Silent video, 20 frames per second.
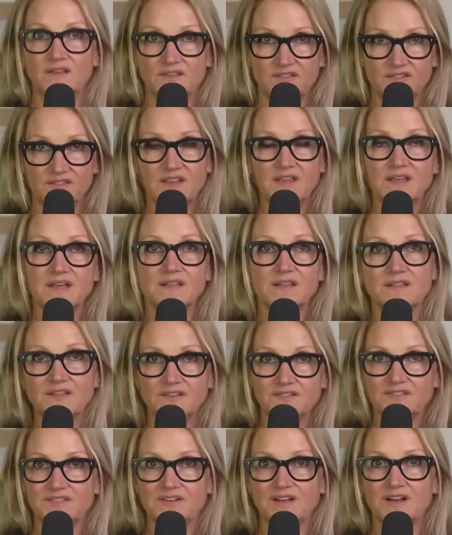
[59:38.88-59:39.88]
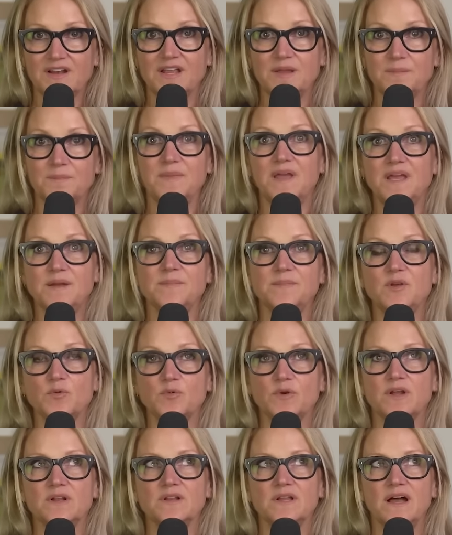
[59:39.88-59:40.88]
Seeing this study made me
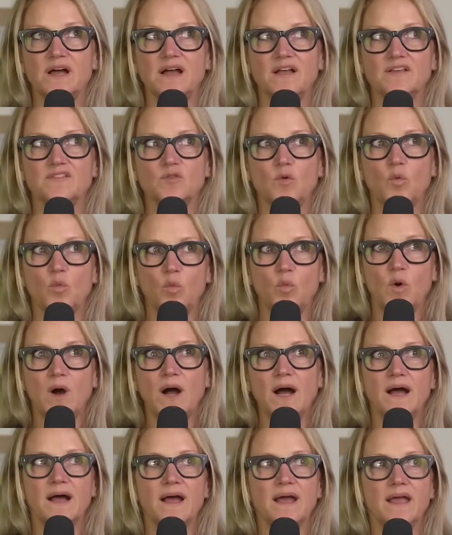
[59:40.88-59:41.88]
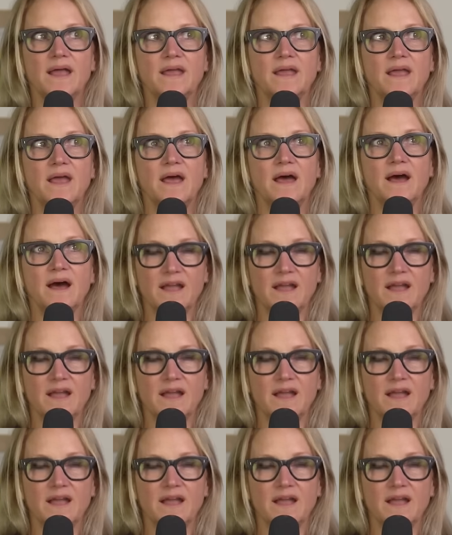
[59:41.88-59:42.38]
realize why